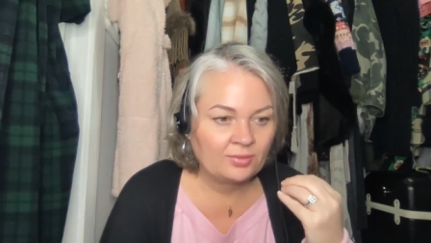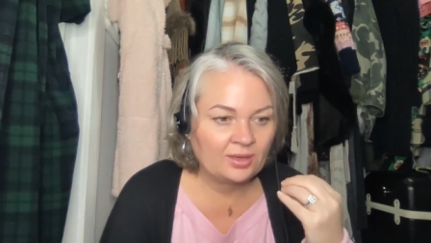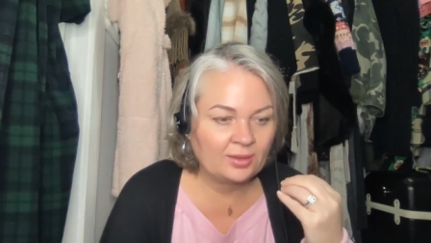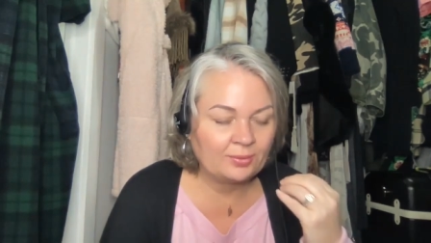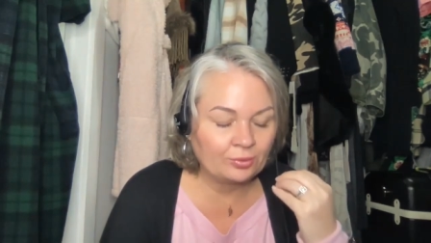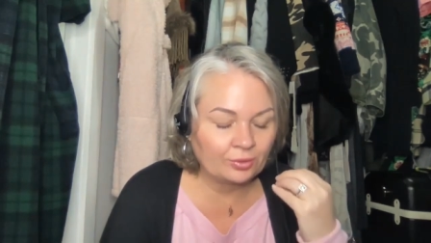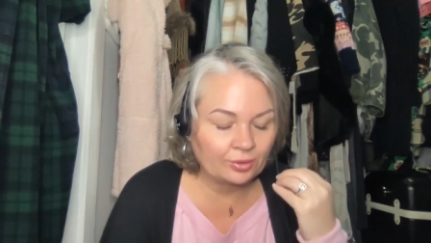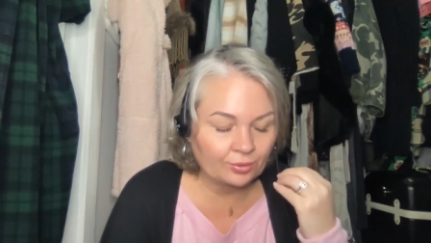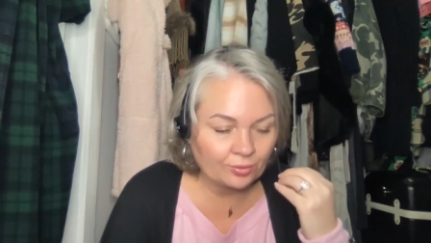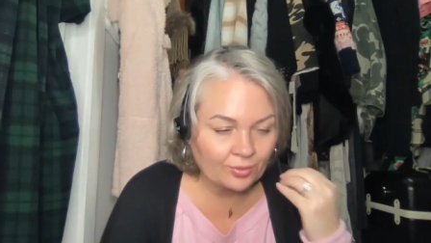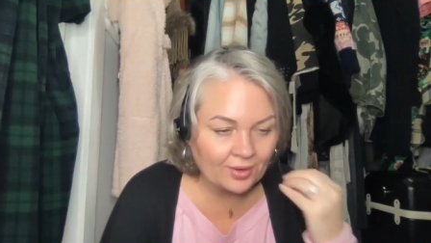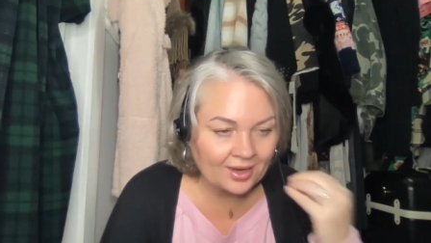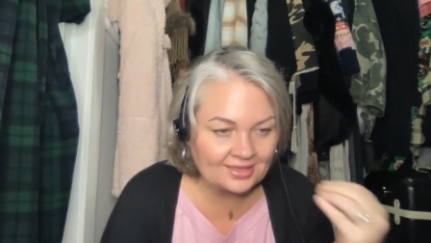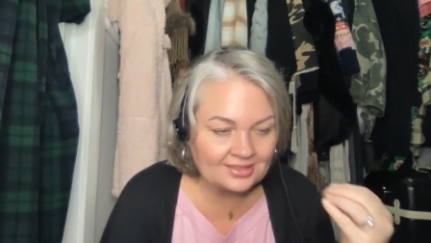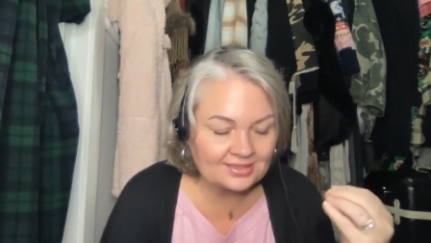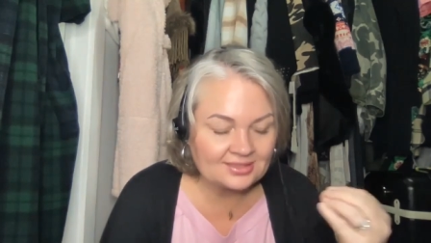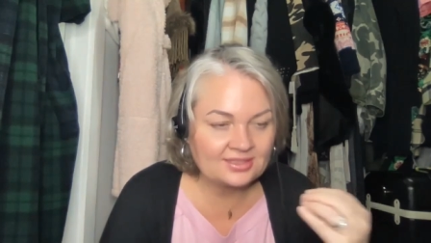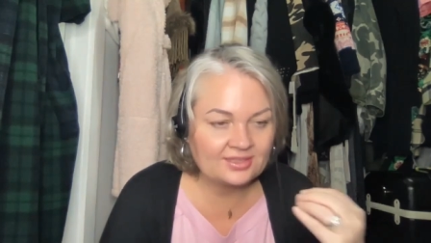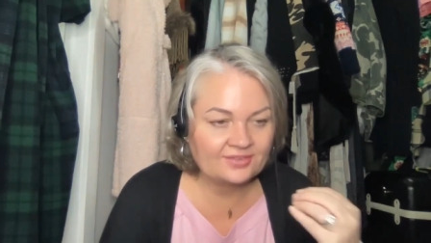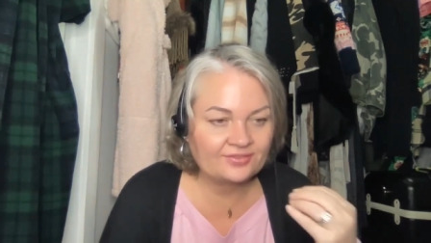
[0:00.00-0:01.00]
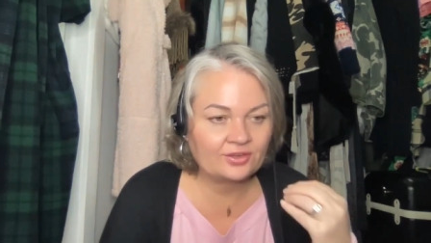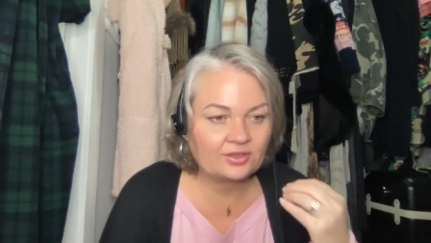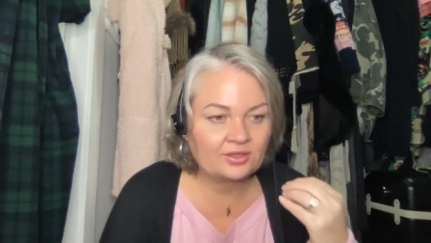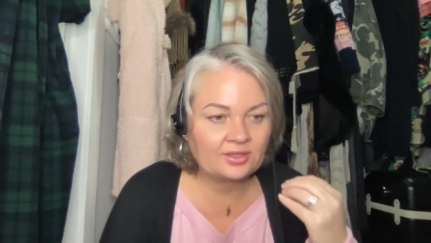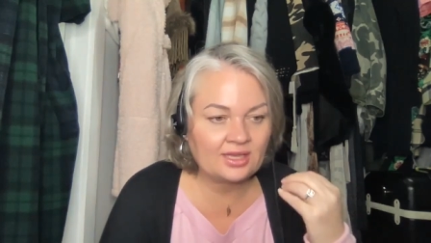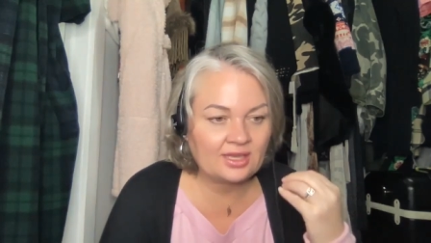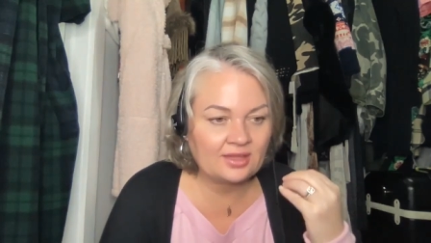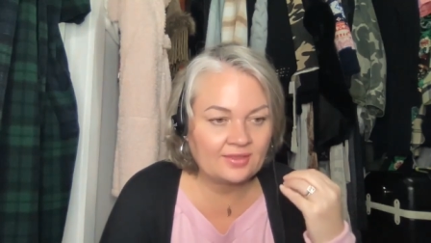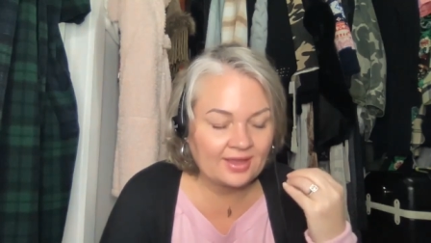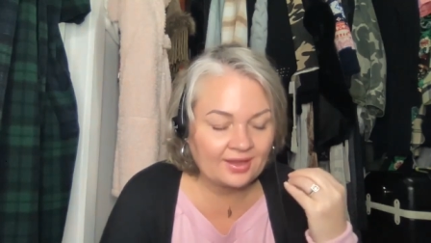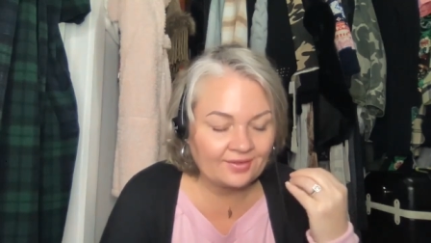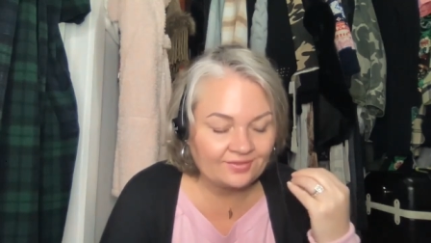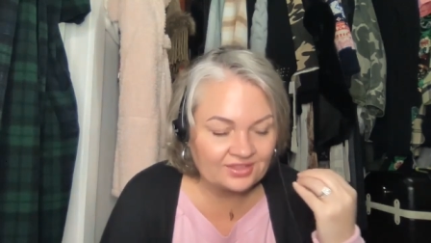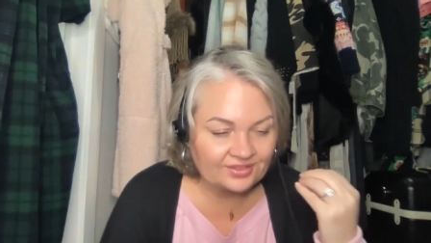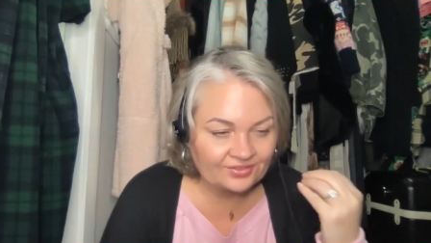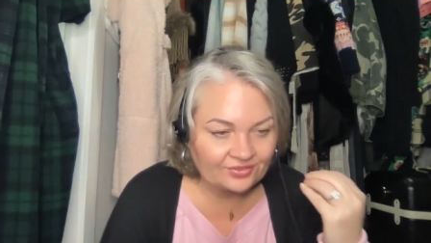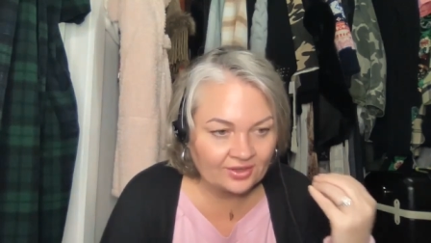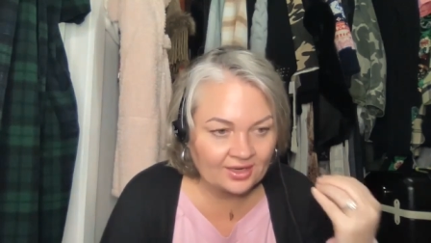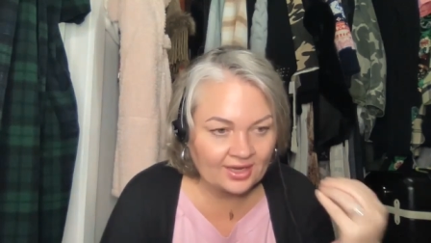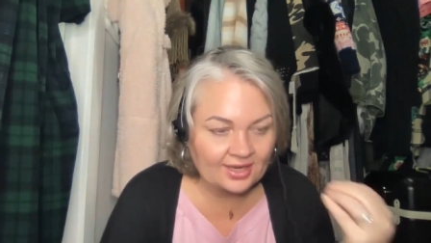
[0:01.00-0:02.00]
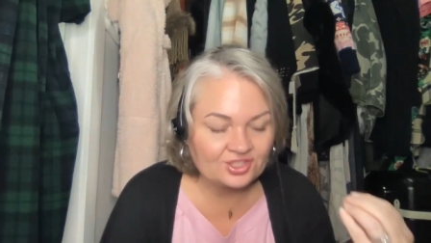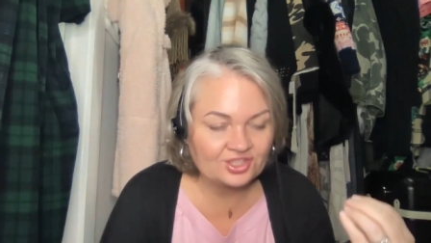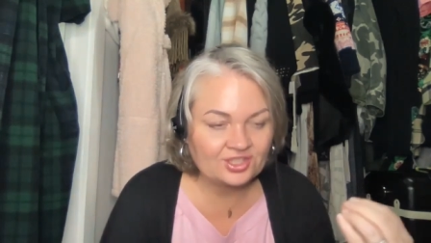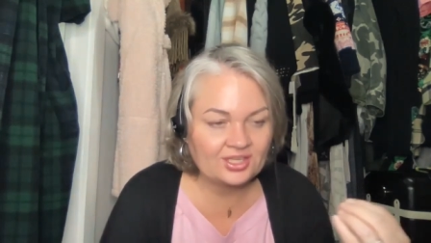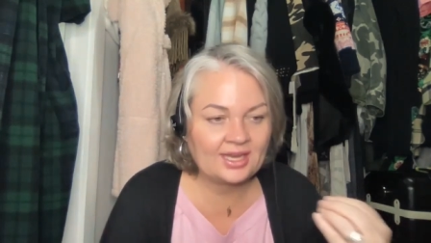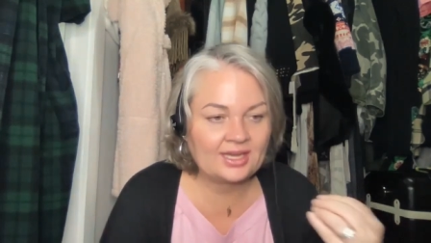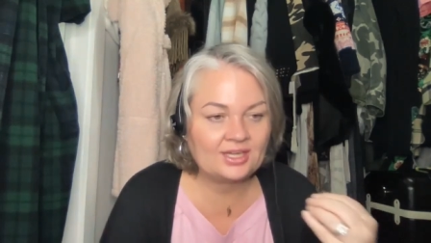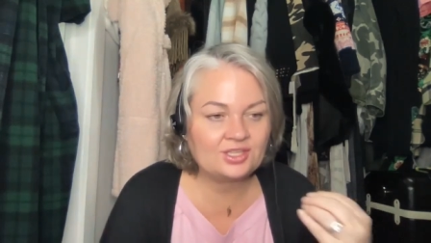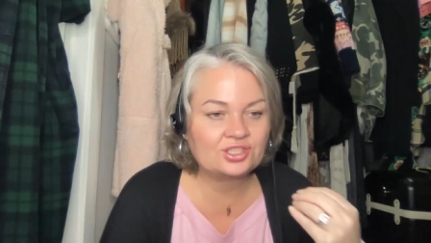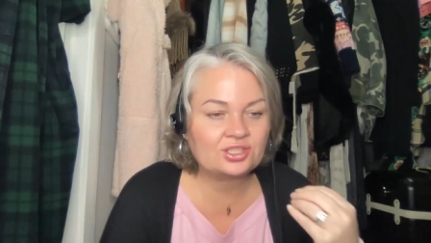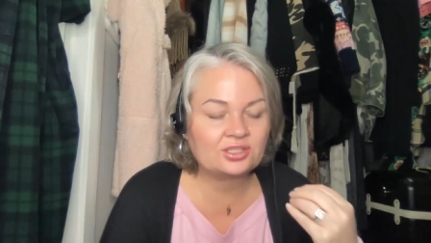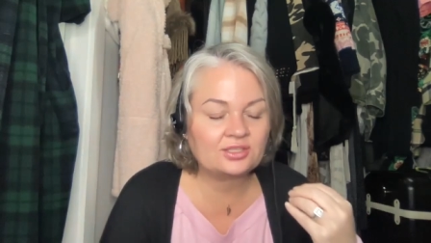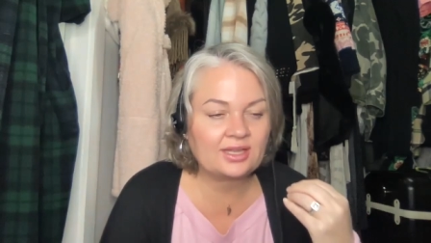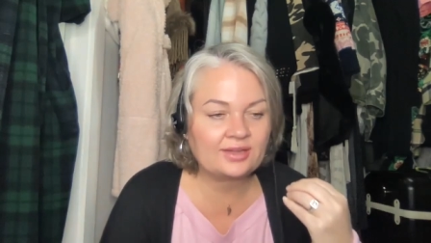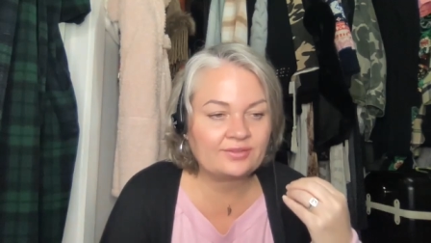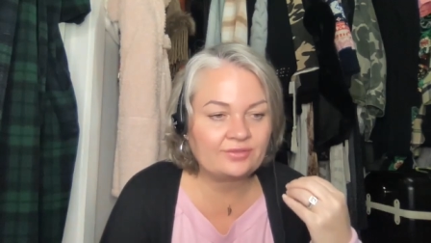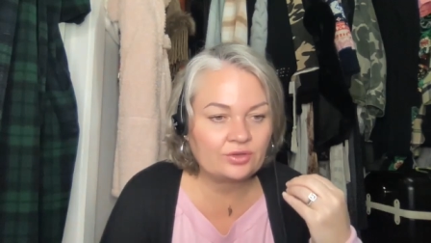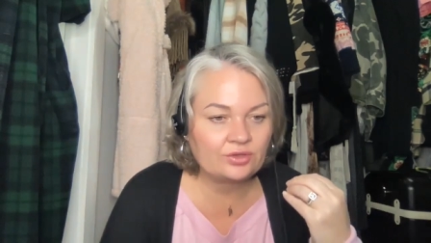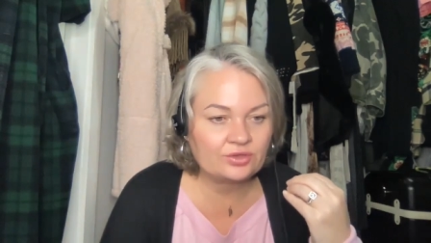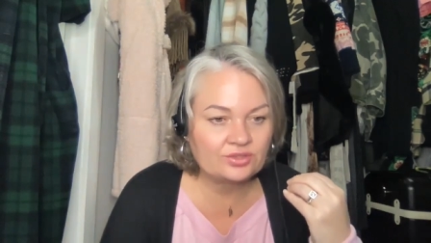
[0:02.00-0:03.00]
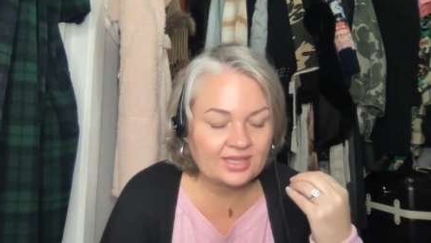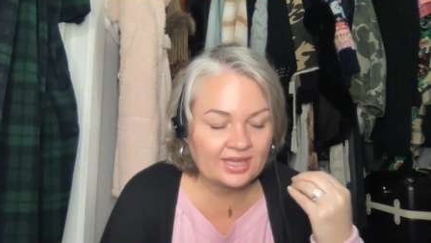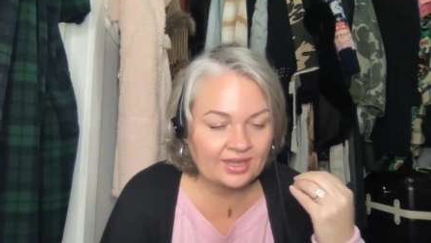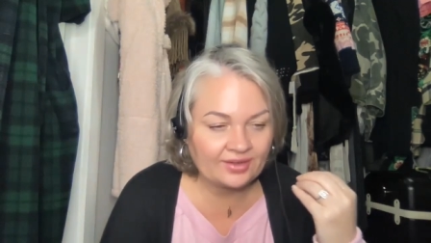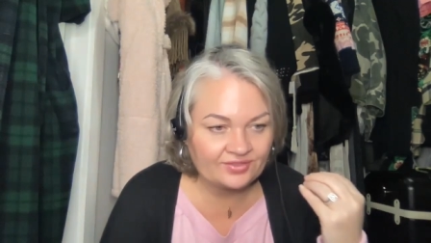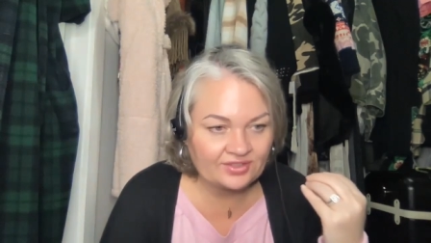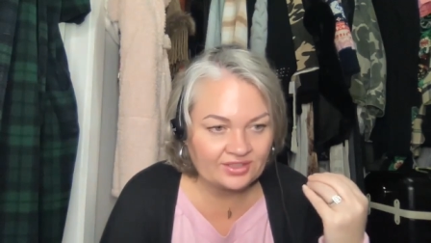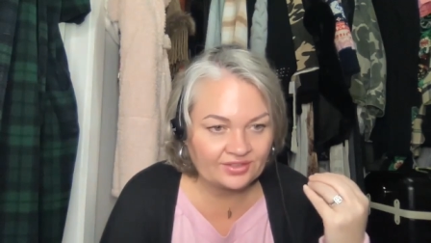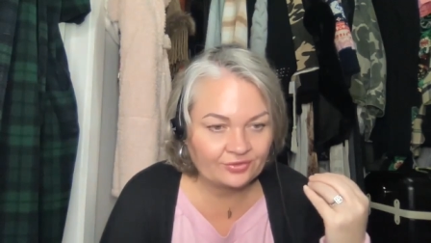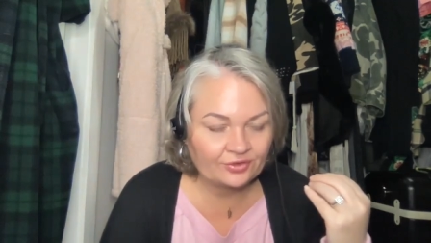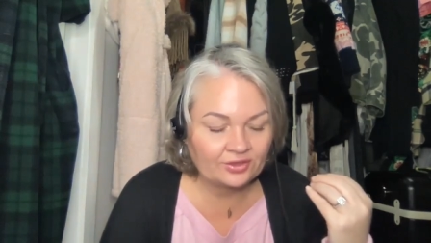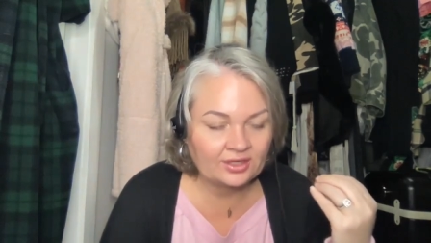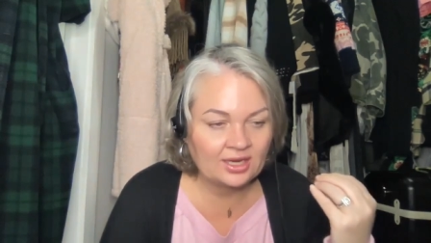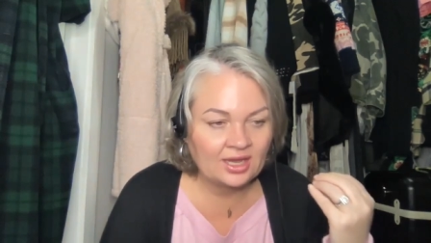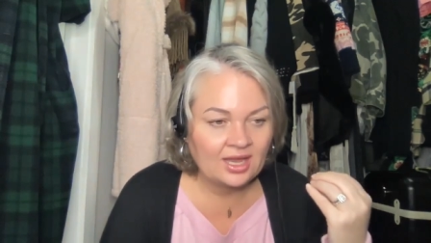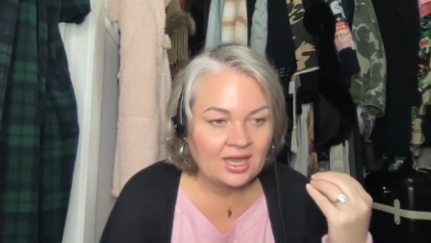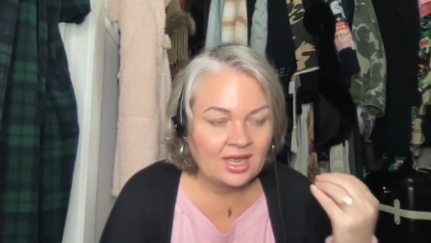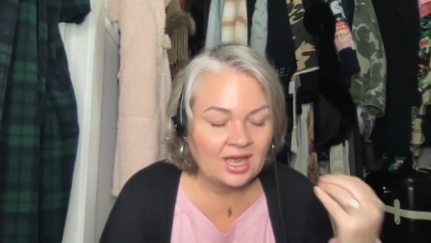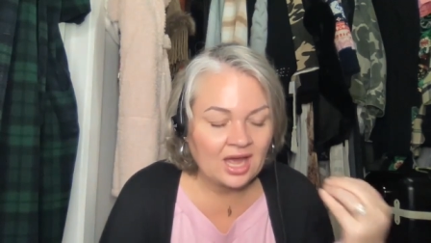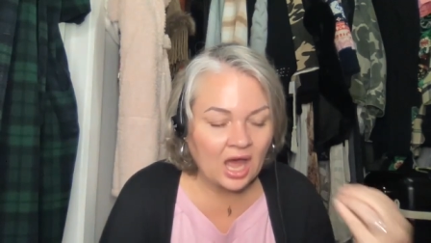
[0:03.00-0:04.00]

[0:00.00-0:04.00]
People are raised differently, they have different education levels, they have different